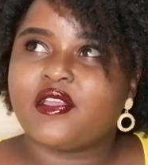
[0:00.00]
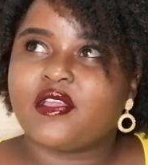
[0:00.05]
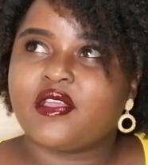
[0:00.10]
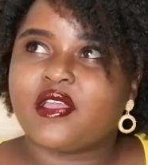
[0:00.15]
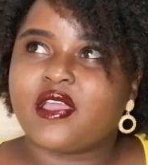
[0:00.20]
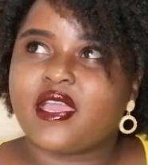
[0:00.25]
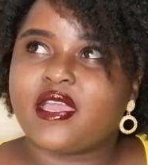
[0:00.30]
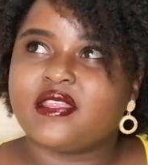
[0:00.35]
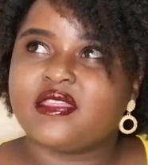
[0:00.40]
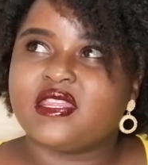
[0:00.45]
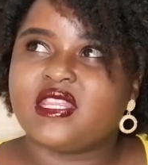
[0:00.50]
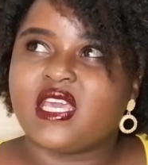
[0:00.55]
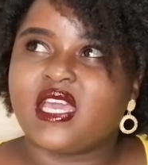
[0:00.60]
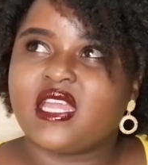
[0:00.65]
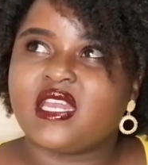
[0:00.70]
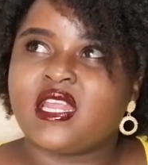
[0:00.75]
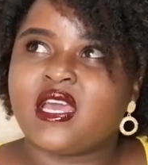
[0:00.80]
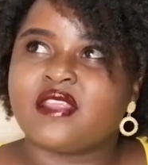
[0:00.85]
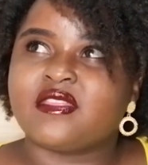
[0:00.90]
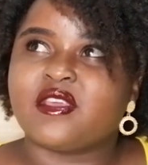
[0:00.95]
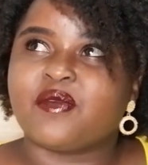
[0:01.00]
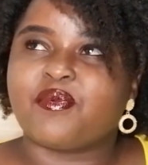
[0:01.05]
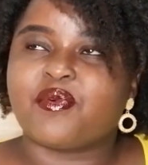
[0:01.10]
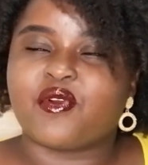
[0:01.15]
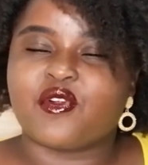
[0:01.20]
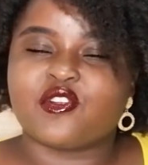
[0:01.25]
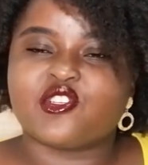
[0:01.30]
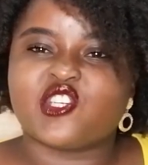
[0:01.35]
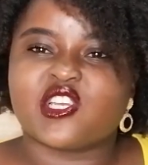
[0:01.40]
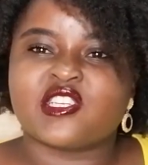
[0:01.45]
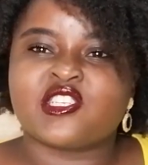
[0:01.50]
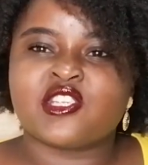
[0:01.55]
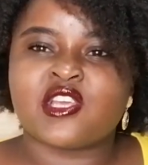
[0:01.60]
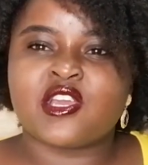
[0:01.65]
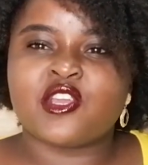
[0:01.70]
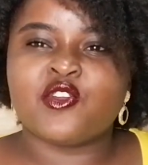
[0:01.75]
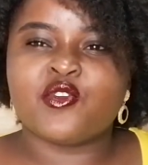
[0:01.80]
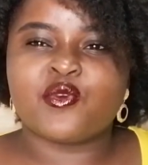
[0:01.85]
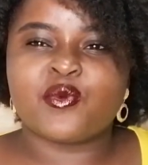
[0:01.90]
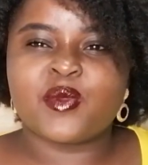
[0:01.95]
and then the project.
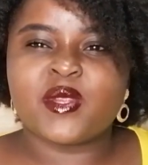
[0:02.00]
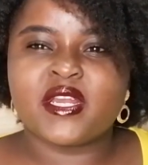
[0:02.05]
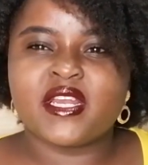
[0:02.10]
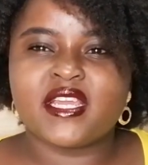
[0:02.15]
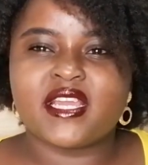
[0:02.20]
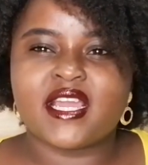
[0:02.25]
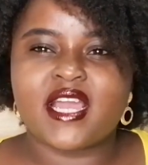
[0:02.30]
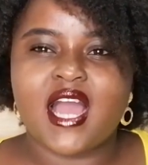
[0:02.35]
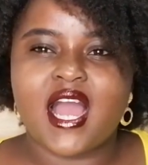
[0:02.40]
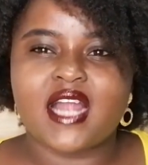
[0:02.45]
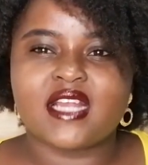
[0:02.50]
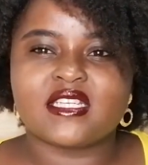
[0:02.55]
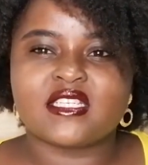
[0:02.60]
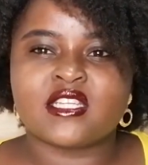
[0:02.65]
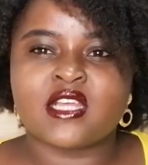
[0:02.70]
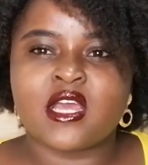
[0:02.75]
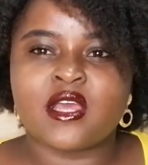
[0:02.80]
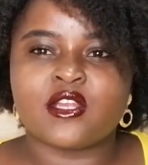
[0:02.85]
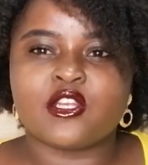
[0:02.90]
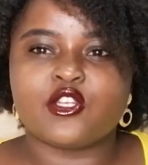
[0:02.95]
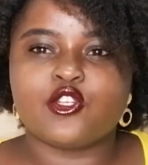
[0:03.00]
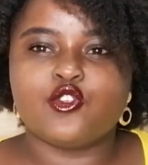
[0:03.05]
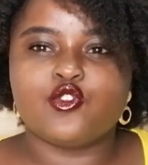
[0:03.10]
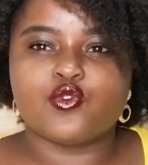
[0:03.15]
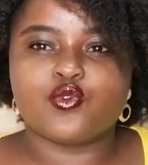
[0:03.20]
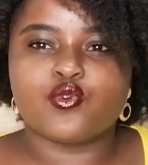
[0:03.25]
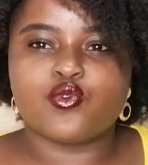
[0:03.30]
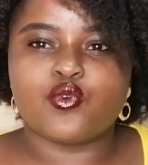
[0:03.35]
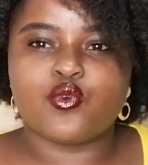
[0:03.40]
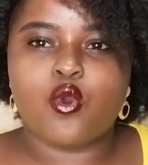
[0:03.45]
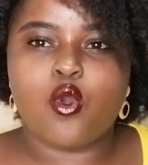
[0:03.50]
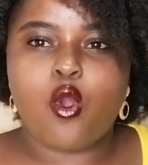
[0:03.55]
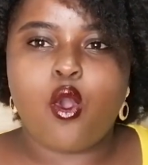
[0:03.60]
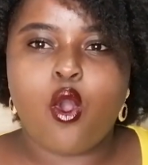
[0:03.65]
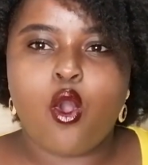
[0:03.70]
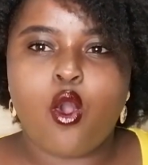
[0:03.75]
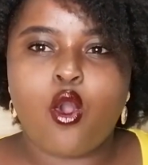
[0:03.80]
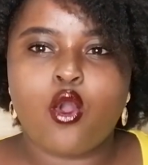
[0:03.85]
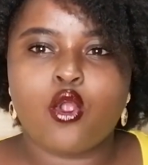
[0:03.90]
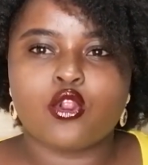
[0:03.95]
You really can't do
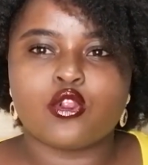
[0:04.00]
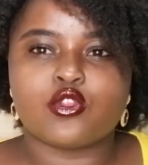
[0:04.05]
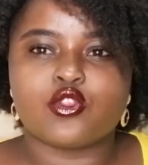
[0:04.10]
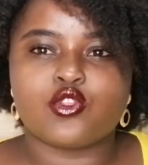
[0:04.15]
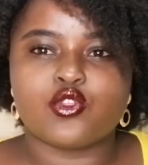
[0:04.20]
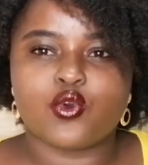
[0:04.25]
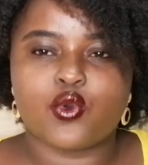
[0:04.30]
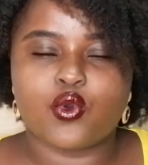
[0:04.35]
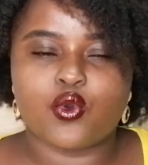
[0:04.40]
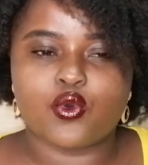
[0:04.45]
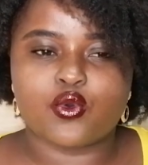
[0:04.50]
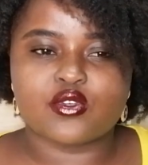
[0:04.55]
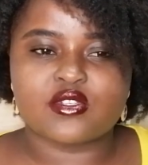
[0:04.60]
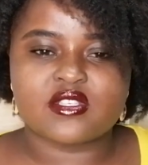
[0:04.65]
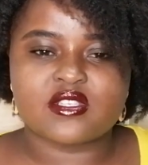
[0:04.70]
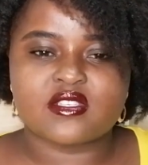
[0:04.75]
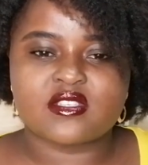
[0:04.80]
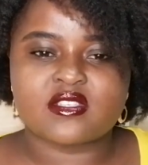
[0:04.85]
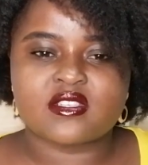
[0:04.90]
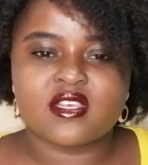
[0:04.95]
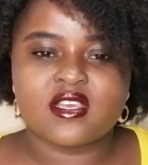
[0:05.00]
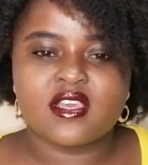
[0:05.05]
all those